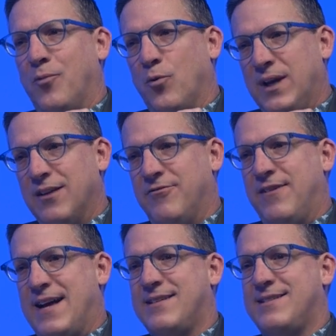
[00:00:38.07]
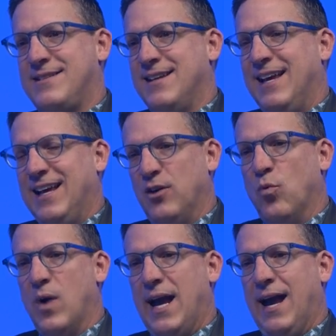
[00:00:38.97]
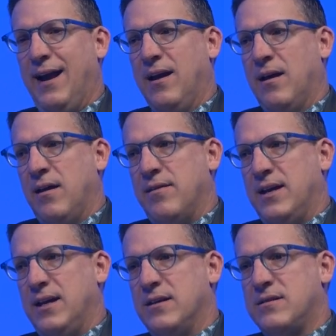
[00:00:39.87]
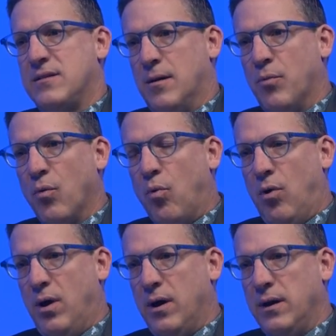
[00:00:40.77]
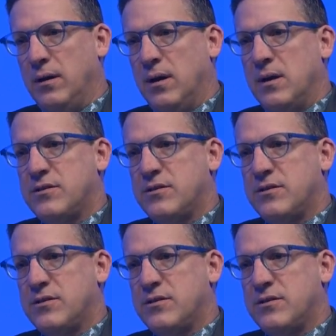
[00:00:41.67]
we invest in a way that is, number one,